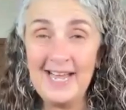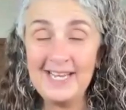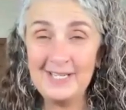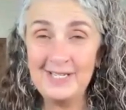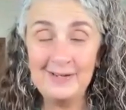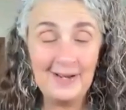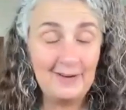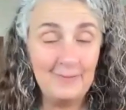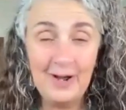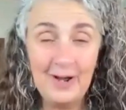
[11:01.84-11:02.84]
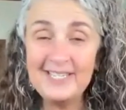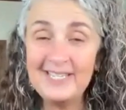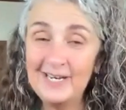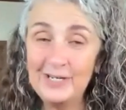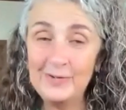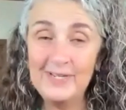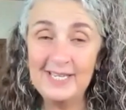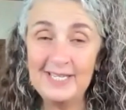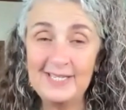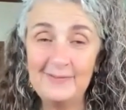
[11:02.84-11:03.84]
Like when I started doing
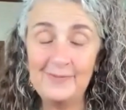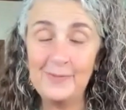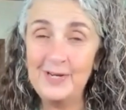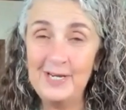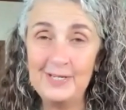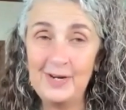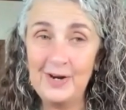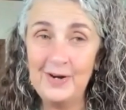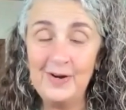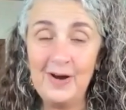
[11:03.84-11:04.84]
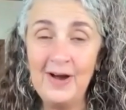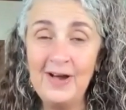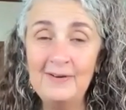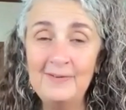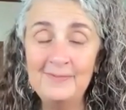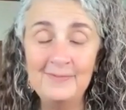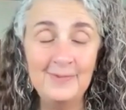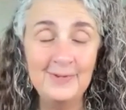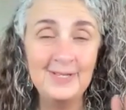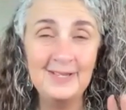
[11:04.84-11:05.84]
this 4 years ago, I
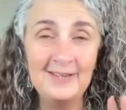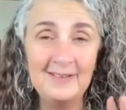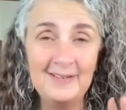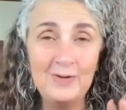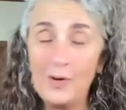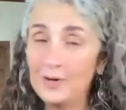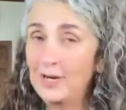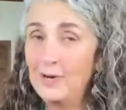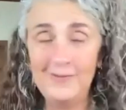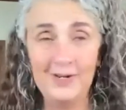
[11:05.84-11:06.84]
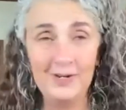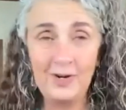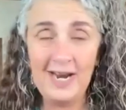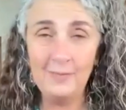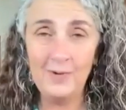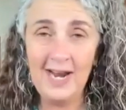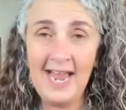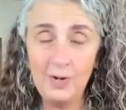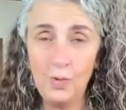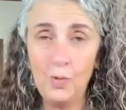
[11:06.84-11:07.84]
was not confident on camera
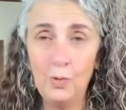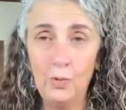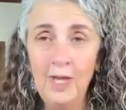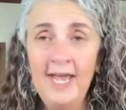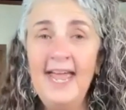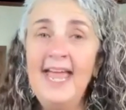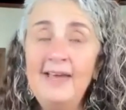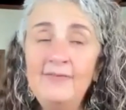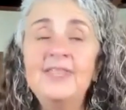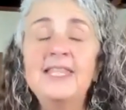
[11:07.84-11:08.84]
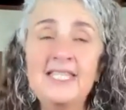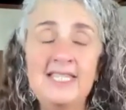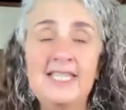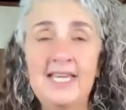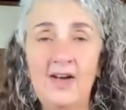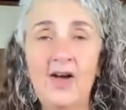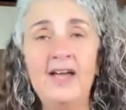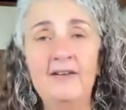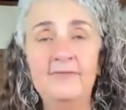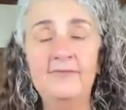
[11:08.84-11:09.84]
at all. Even this year,
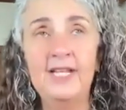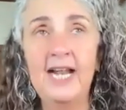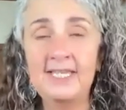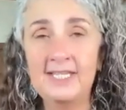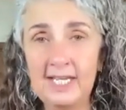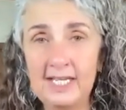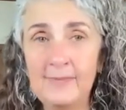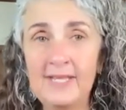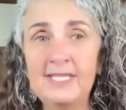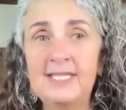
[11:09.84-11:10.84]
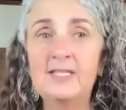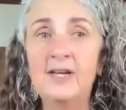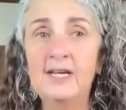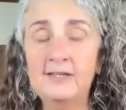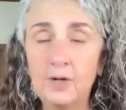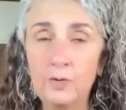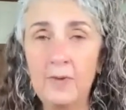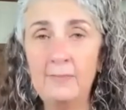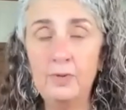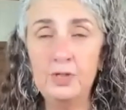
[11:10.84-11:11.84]
the last 6 months since I sold
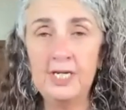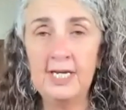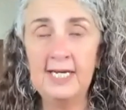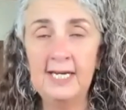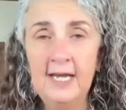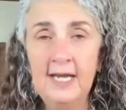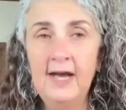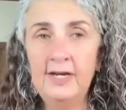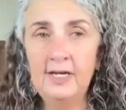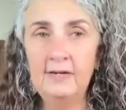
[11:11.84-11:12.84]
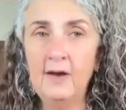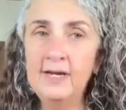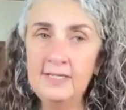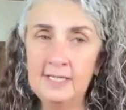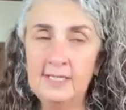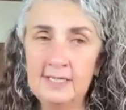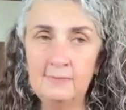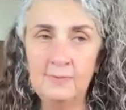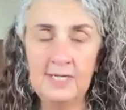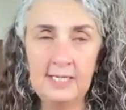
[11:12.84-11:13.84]
my boutique, I did
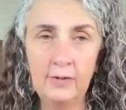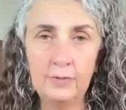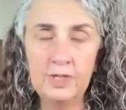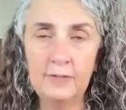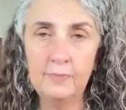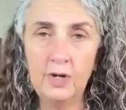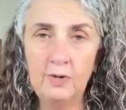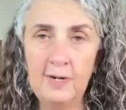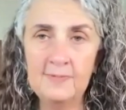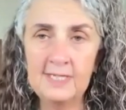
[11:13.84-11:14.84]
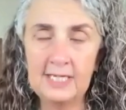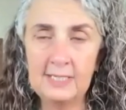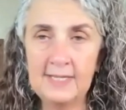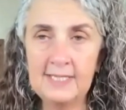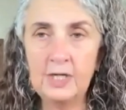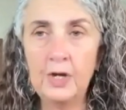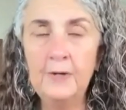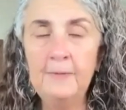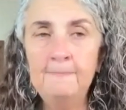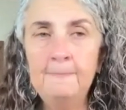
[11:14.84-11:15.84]
this Retail Octagon program 6 months ago.